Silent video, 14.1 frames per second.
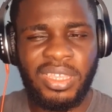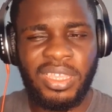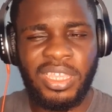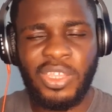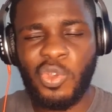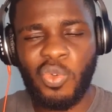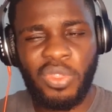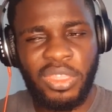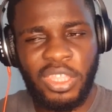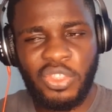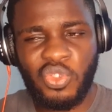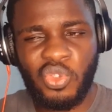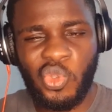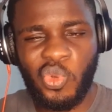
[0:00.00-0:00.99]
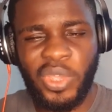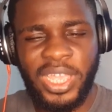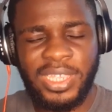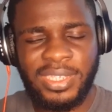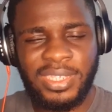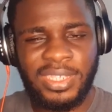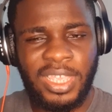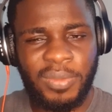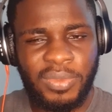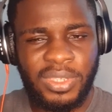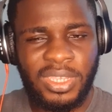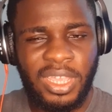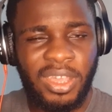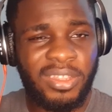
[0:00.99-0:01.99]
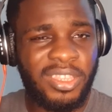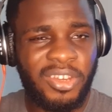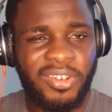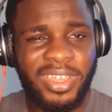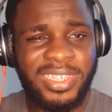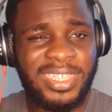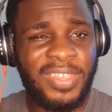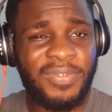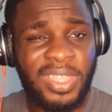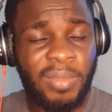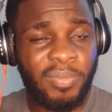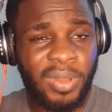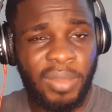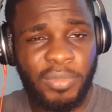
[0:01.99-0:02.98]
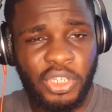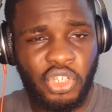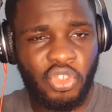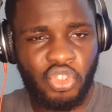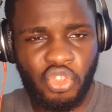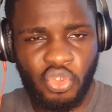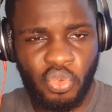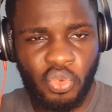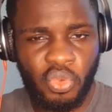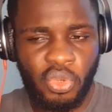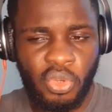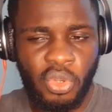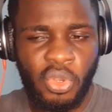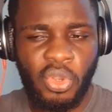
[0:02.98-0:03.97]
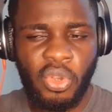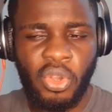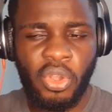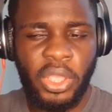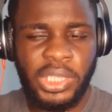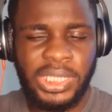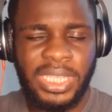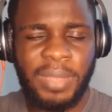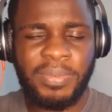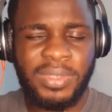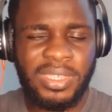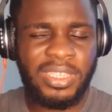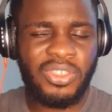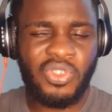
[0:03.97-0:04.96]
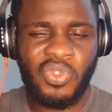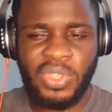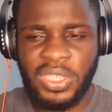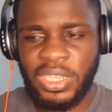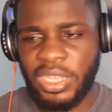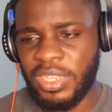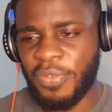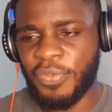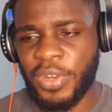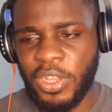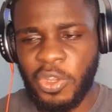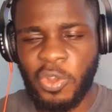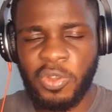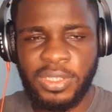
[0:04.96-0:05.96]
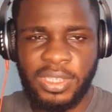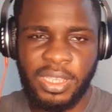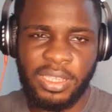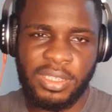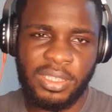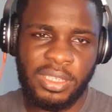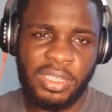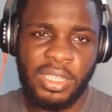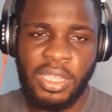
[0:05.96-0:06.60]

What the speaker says: a good thing to do, except Kao Denero has given them permission to, or except is used in a different context.